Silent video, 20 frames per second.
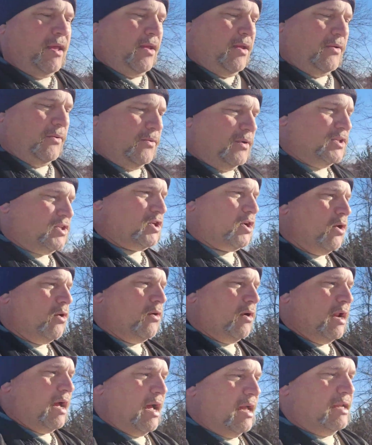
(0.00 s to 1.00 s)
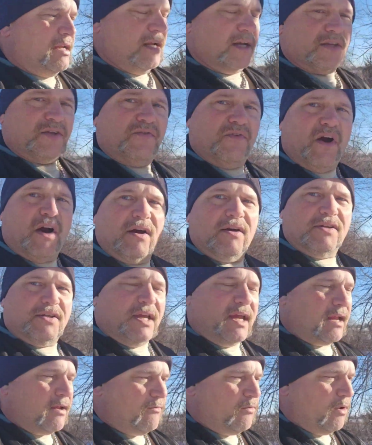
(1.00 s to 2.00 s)
what's going on yet as far as,
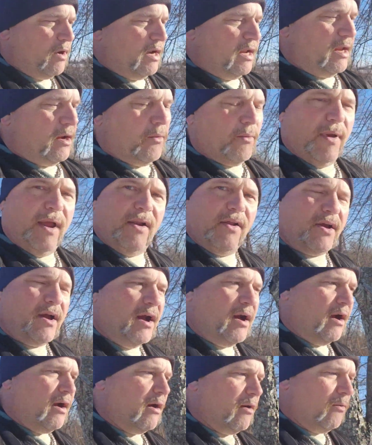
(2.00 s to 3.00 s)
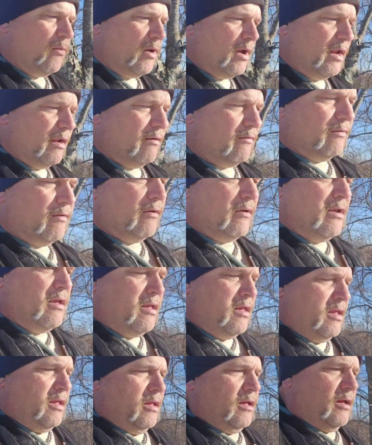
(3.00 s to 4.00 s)
like, if we're going to get a rental car or whatever.
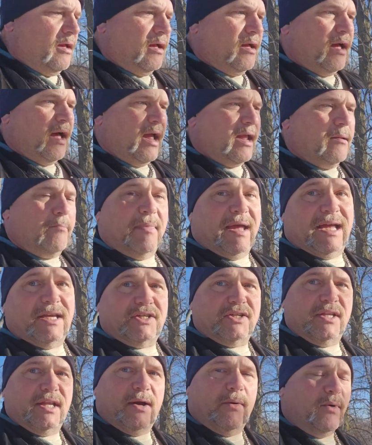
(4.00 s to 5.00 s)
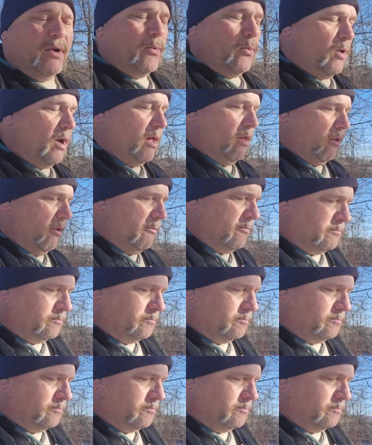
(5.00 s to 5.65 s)
I imagine that we will.